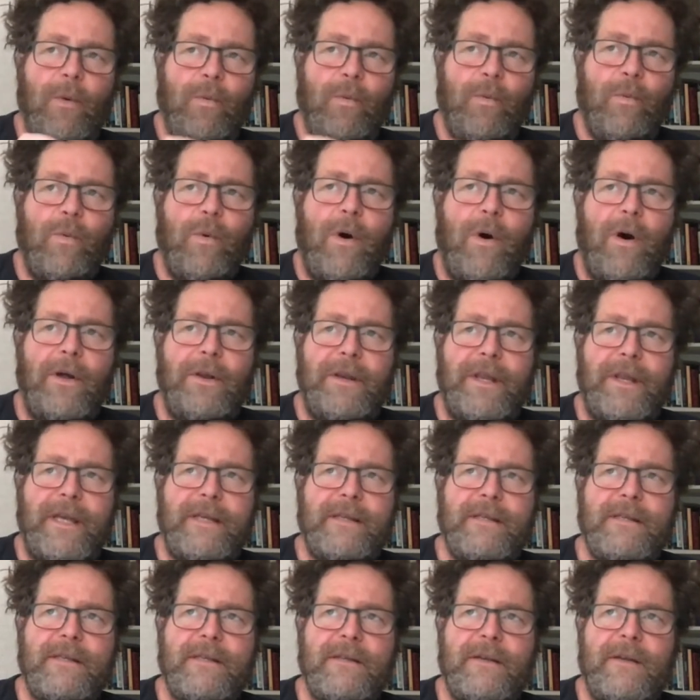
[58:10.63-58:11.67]
One
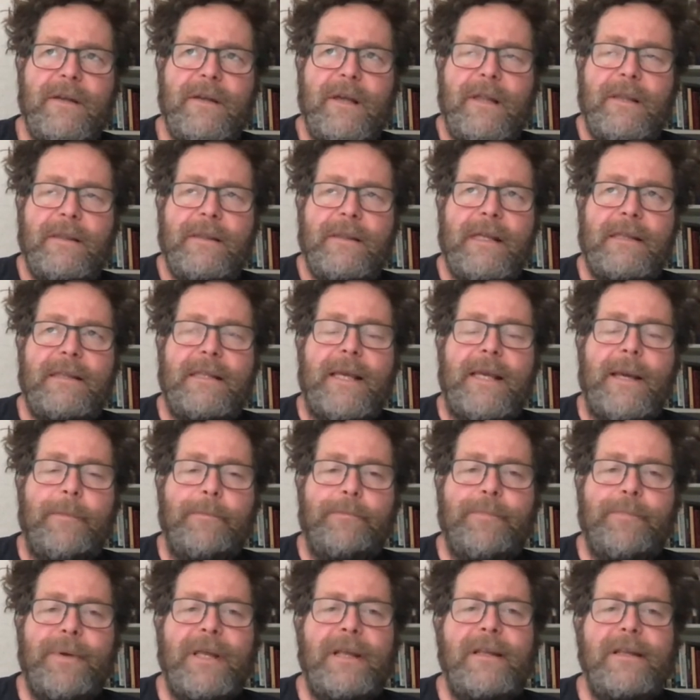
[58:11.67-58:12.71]
is that the
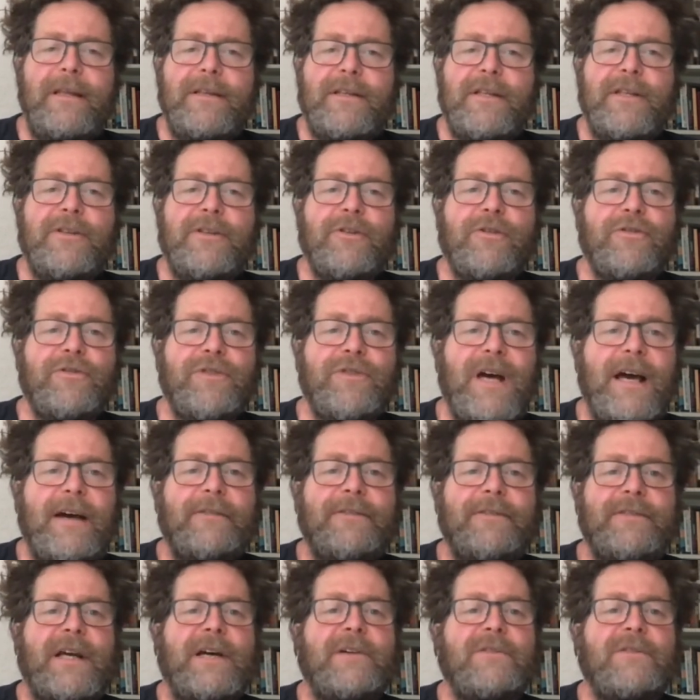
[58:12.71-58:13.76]
ability to
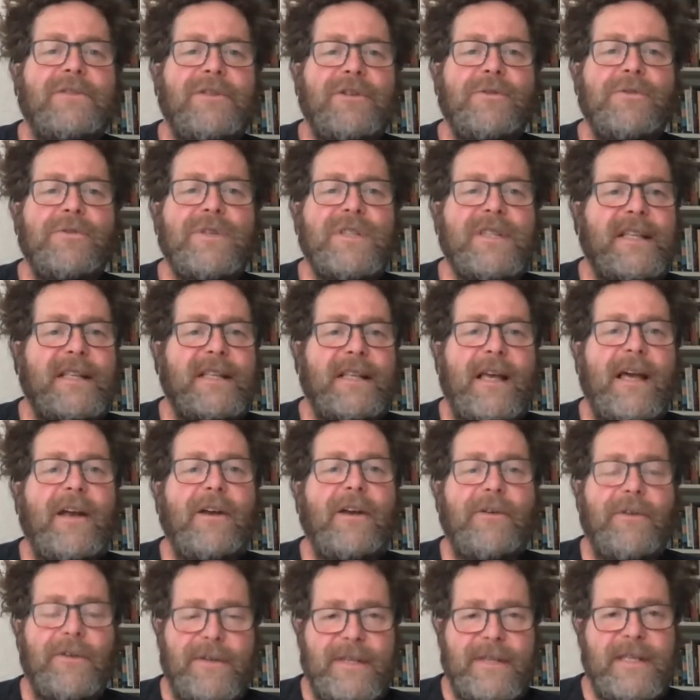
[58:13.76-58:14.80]
craft out new
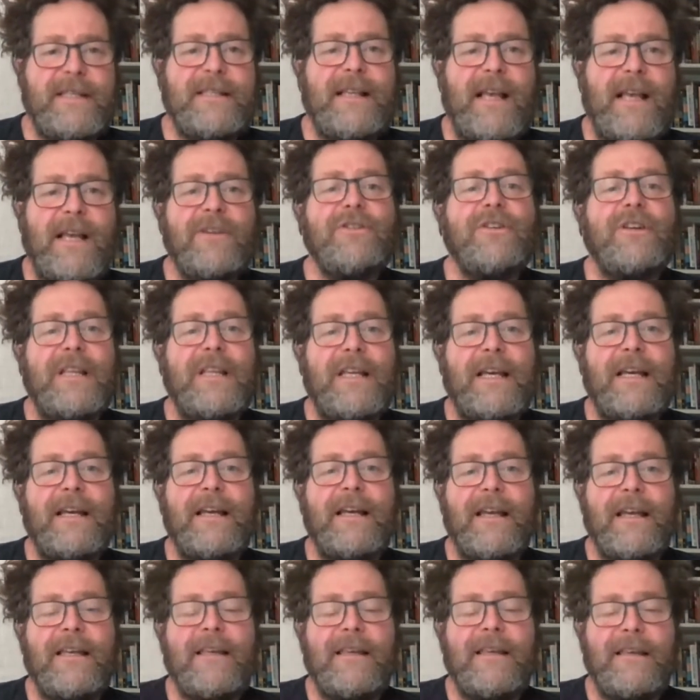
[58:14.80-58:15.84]
scenarios is actually
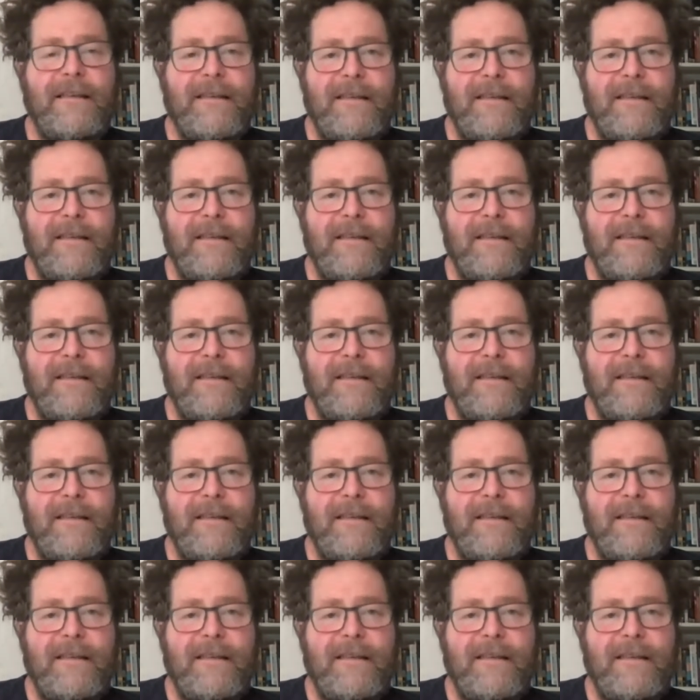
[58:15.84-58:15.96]
a